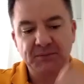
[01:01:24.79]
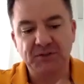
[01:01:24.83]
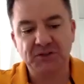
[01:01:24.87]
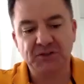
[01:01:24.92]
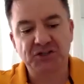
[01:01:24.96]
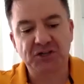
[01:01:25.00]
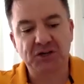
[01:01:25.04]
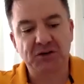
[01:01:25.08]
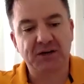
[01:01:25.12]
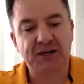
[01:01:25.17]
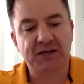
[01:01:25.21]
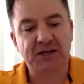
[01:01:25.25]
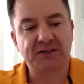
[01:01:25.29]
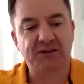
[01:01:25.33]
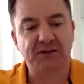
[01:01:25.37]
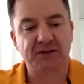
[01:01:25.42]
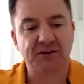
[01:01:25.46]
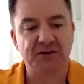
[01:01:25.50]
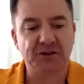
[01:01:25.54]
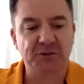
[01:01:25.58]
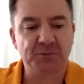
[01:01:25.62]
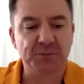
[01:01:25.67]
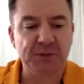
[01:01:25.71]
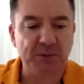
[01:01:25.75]
share it out to
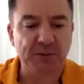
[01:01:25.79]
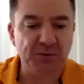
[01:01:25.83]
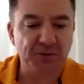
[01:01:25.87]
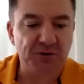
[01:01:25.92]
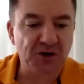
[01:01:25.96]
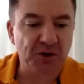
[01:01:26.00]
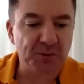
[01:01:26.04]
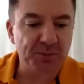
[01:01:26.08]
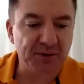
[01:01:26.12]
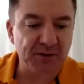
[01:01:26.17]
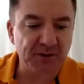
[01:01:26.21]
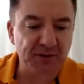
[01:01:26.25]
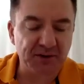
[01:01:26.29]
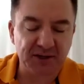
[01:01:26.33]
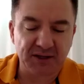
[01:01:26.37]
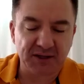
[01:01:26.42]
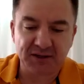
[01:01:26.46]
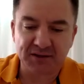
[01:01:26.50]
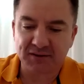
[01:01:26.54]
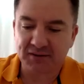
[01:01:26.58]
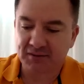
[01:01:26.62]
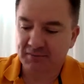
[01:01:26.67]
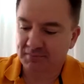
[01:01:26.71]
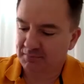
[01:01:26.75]
those people copy the
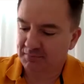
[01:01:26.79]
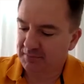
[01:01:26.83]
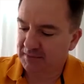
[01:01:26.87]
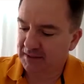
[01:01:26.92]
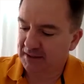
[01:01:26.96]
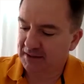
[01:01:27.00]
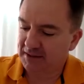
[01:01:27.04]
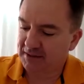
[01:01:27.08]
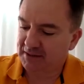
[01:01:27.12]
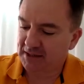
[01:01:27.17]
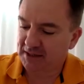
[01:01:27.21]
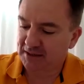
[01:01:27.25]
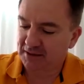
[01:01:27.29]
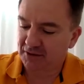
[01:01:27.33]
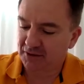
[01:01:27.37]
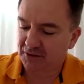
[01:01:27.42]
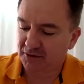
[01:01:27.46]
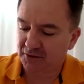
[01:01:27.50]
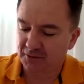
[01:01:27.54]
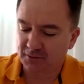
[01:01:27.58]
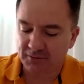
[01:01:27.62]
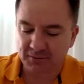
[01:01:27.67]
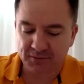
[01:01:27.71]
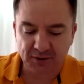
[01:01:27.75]
link and and send it
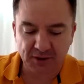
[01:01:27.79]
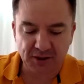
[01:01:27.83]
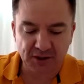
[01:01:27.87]
on